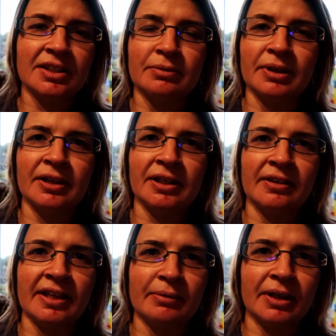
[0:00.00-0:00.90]
So we're going to
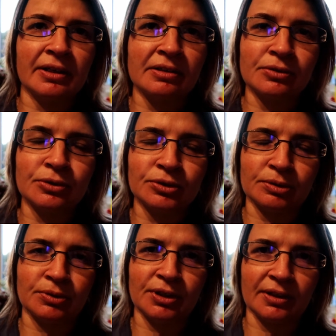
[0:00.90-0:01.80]
go there, we're going to go and
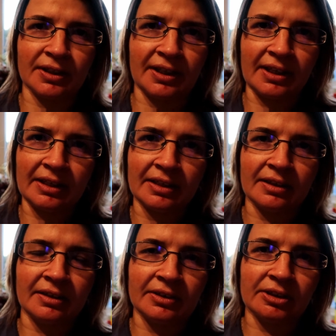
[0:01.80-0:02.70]
talk some turkey.
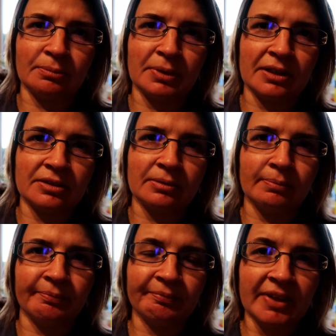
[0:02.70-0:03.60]
There's going to be
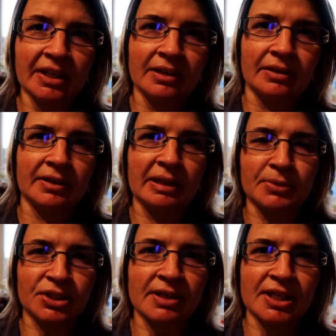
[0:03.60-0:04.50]
some
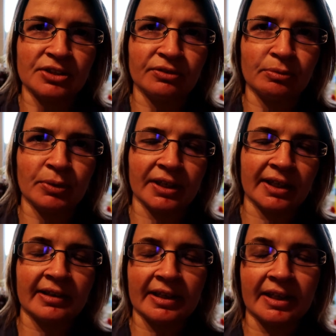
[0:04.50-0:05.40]
demonstration from what I
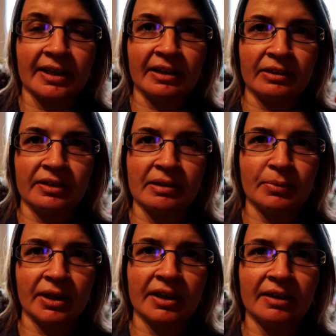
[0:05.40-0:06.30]
gather, and
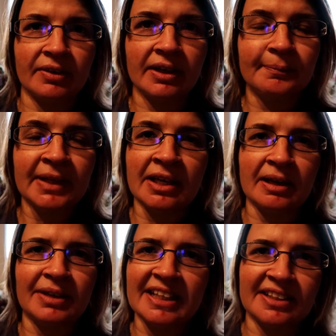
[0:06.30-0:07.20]
then we're going to have an
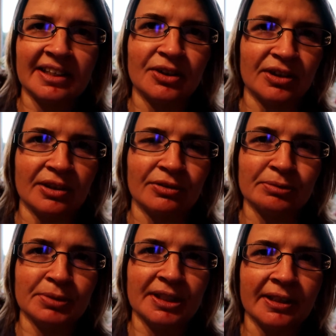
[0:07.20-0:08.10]
early
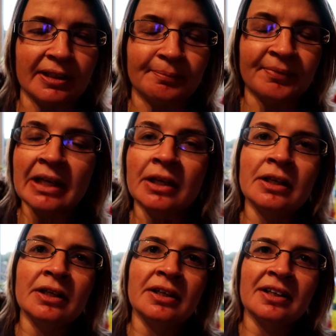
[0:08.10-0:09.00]
Christmas dinner.
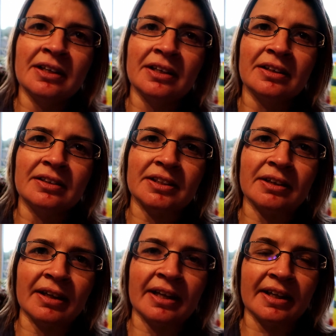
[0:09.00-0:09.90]

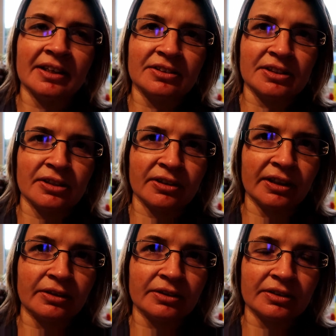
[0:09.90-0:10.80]
So yeah, that's
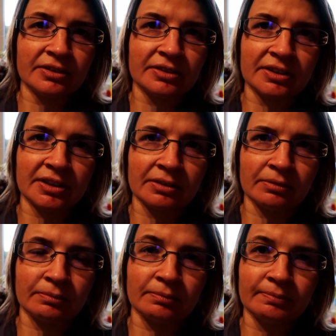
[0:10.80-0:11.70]
tonight.
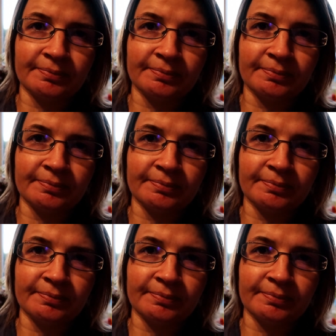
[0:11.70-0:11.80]
So